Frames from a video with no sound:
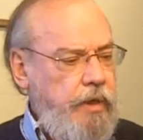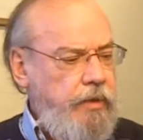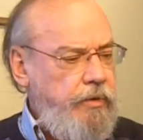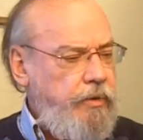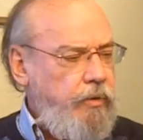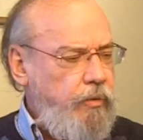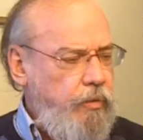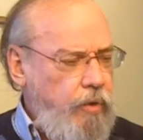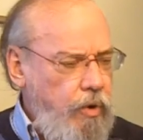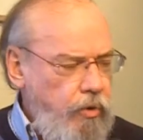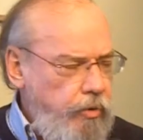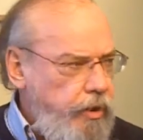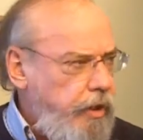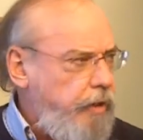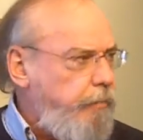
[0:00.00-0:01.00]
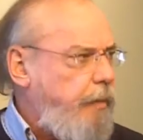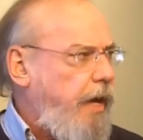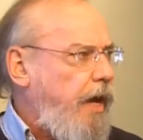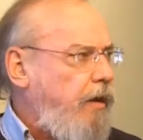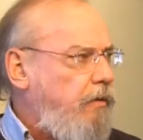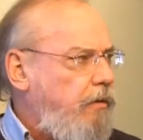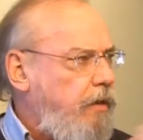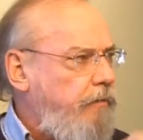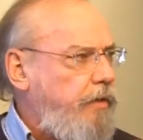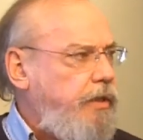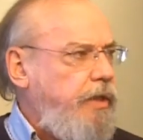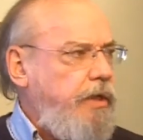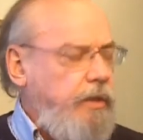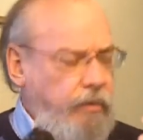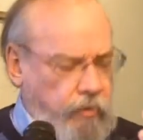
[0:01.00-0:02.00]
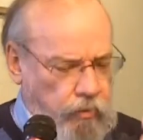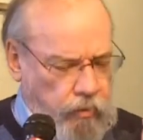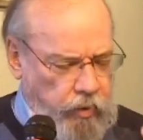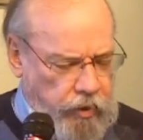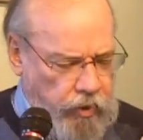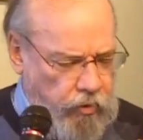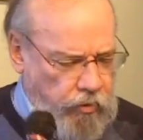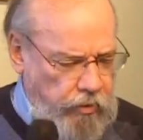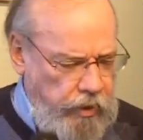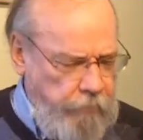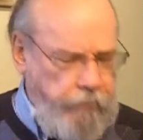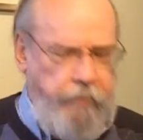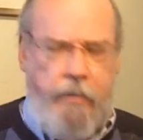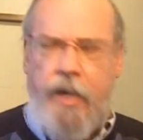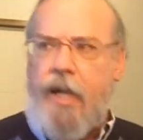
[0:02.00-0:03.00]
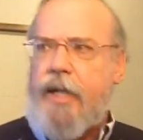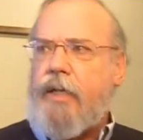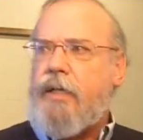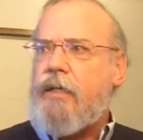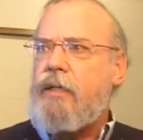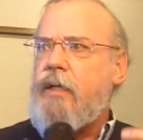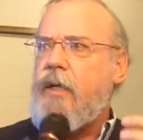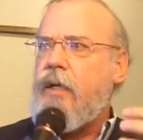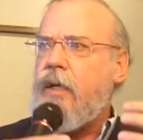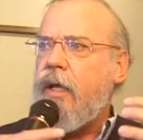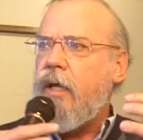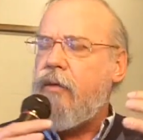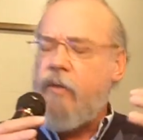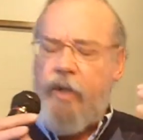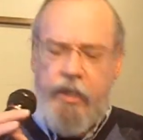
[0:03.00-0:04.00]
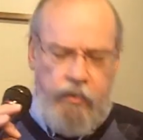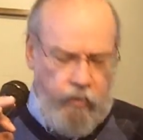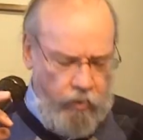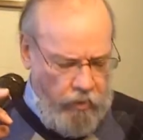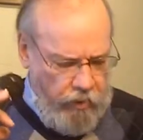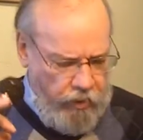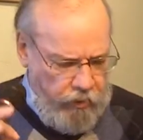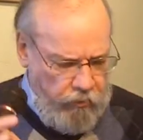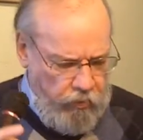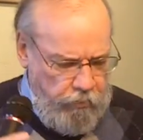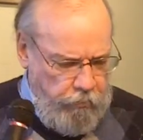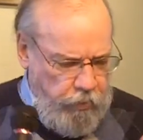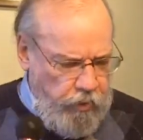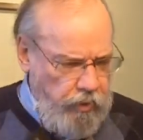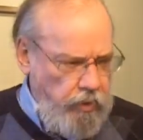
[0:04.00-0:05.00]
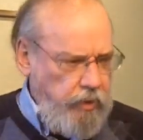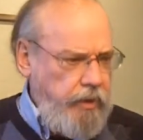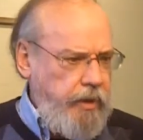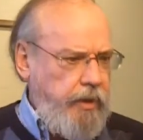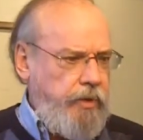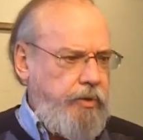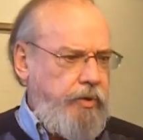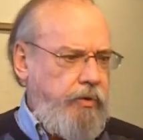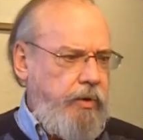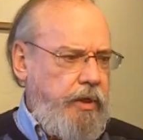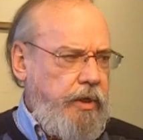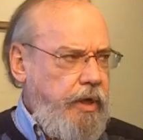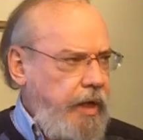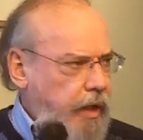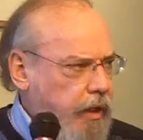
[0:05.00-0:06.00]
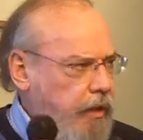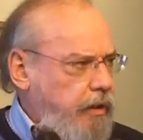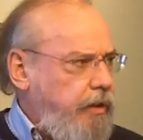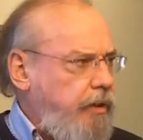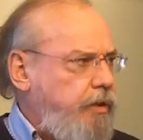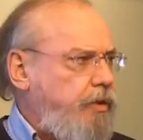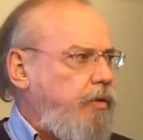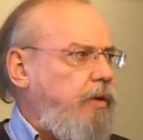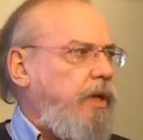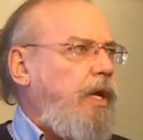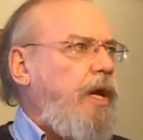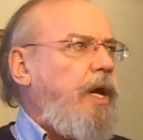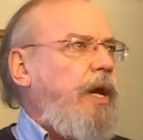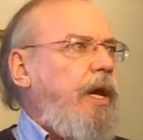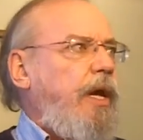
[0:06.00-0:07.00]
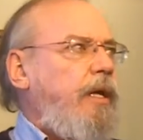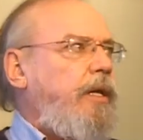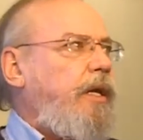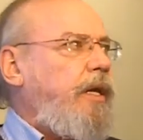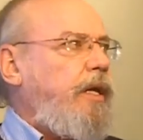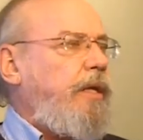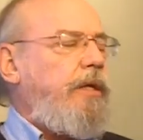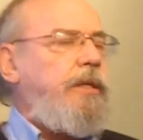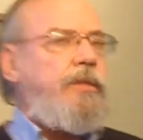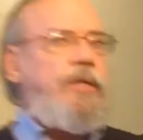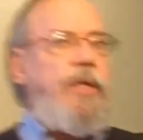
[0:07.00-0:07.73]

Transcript: kind of the eroding power of it, that we're gripped by it, and we're pulled into it and held into it, and